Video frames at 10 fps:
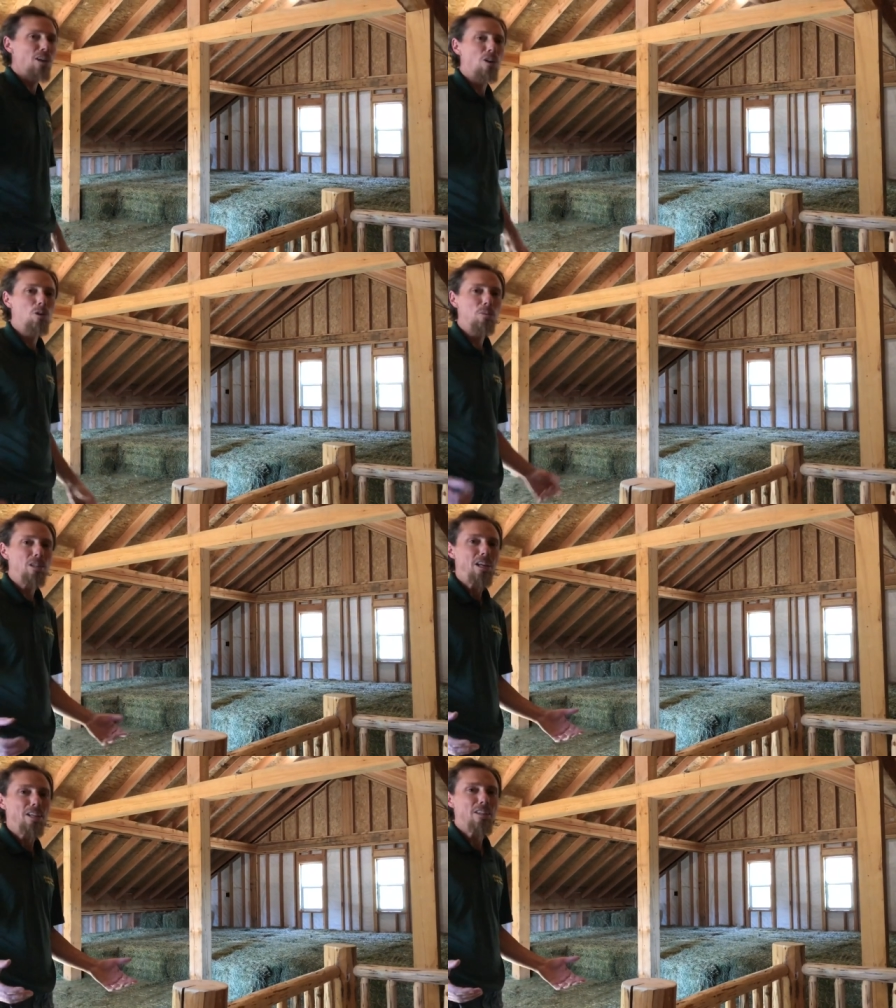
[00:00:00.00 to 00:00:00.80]
hope you
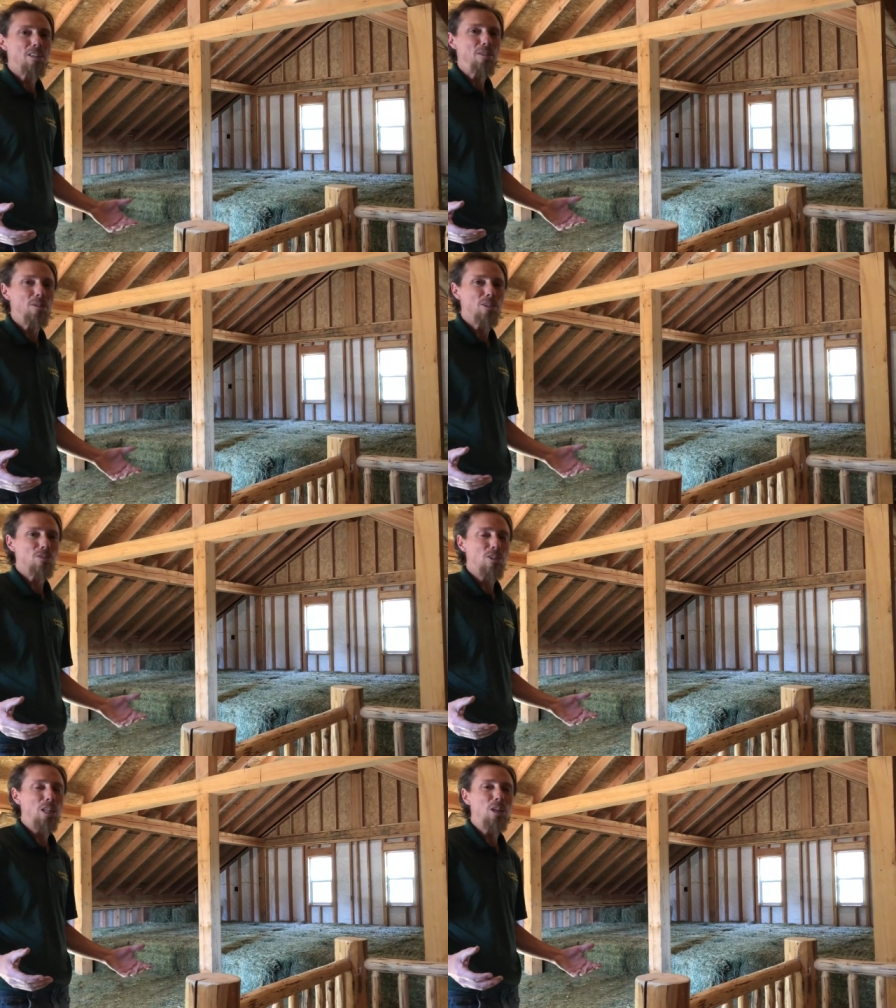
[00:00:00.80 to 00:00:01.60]
liked this
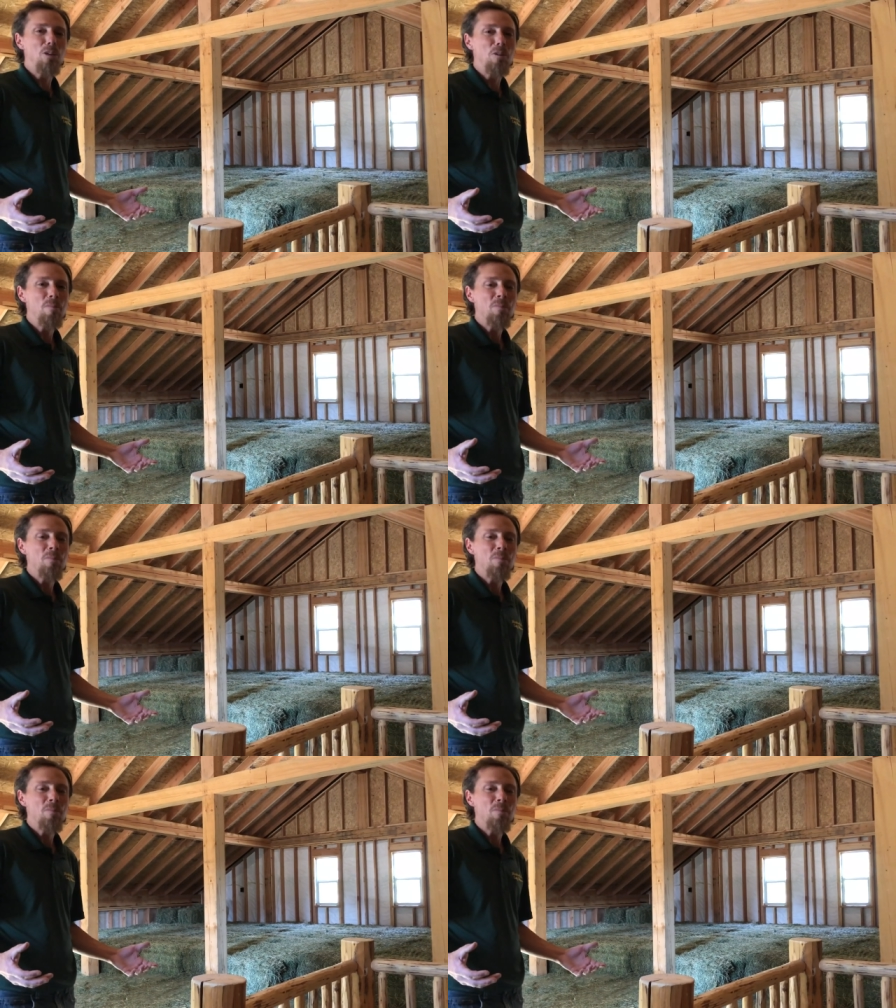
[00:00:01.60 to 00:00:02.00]
video.